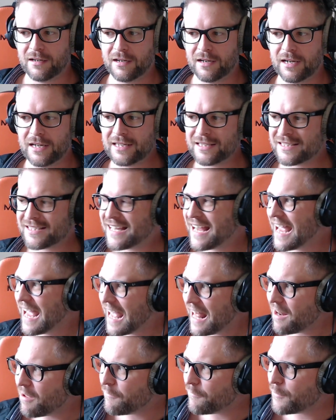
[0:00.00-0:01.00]
It's a
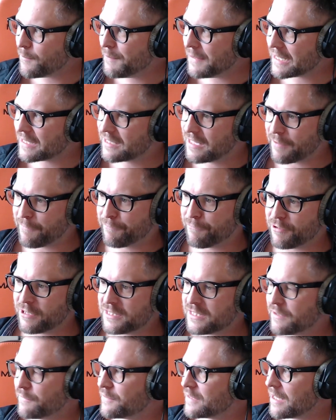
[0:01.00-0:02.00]
hell of a big
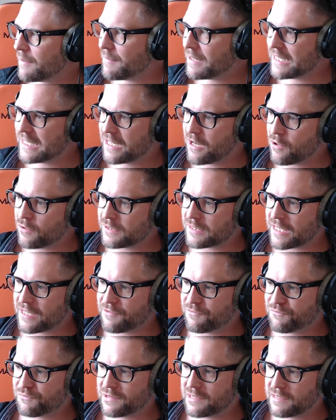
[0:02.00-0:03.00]
difference if somebody goes
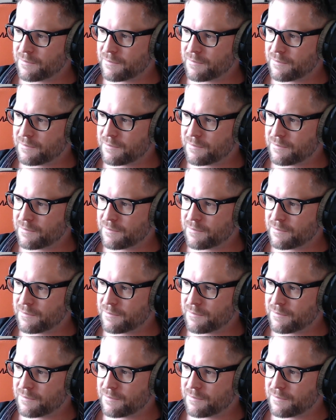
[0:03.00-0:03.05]
and